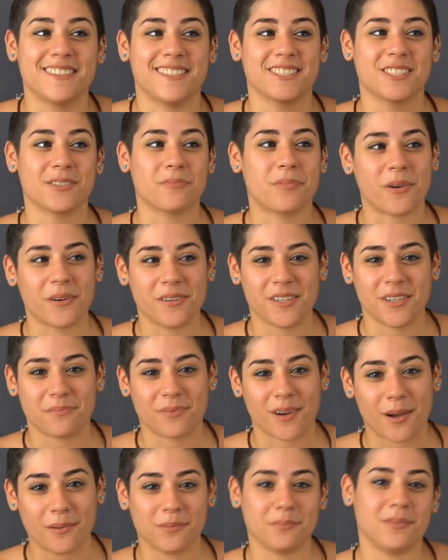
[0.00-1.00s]

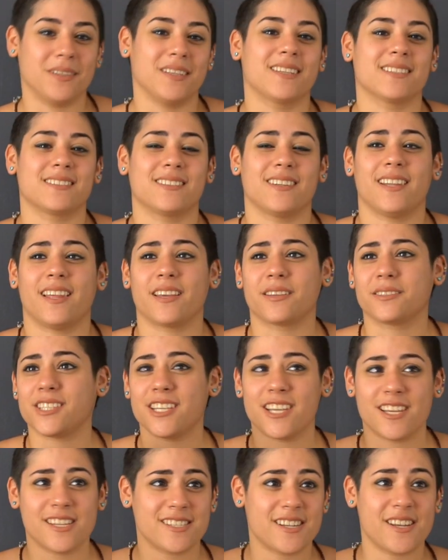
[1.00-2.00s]
disappointed probably because they're like,
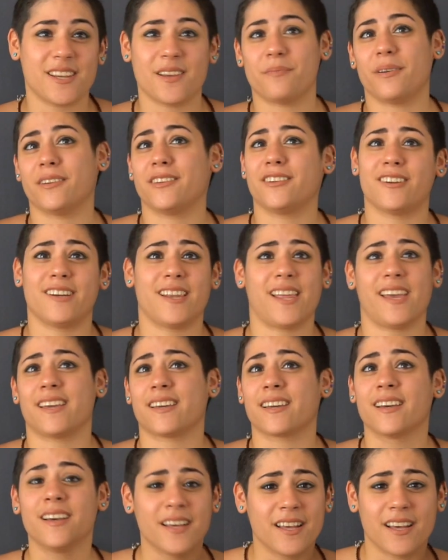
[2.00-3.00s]
Gigi, but you're
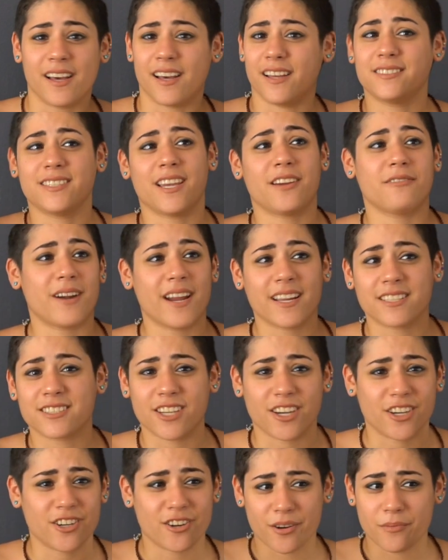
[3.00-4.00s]
like a
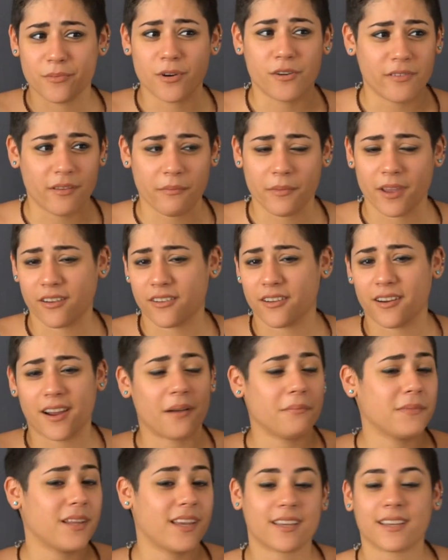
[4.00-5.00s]
director, you're a movie maker.
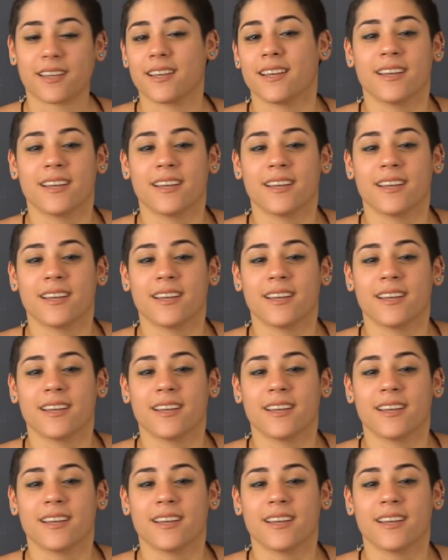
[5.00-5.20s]
I'm like,